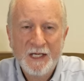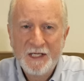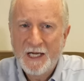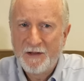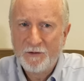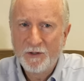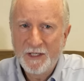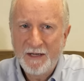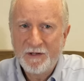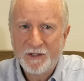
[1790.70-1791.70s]
yeah, they really
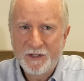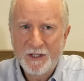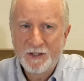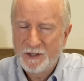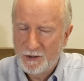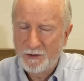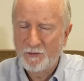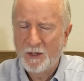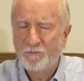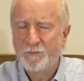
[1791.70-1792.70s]
haven't touched.
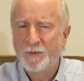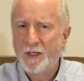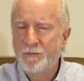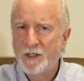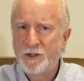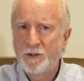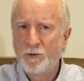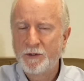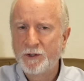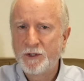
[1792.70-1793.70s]
I'm not sure
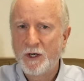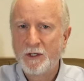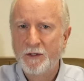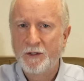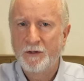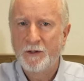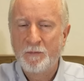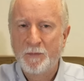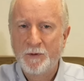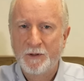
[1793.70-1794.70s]
whether you're talking
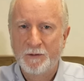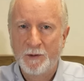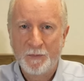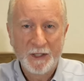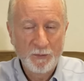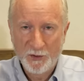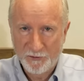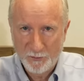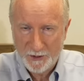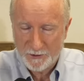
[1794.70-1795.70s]
the big
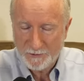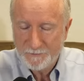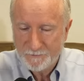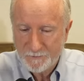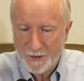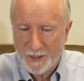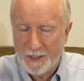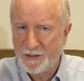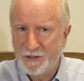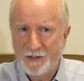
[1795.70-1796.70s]
beautiful bill.
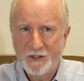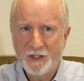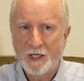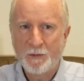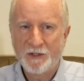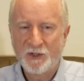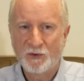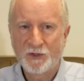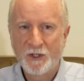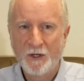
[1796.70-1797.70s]
It doesn't talk about Social
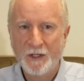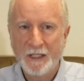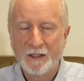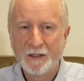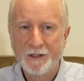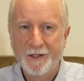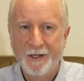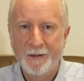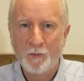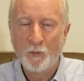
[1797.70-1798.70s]
Security,
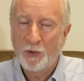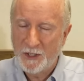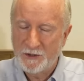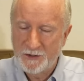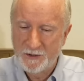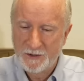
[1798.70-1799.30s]
but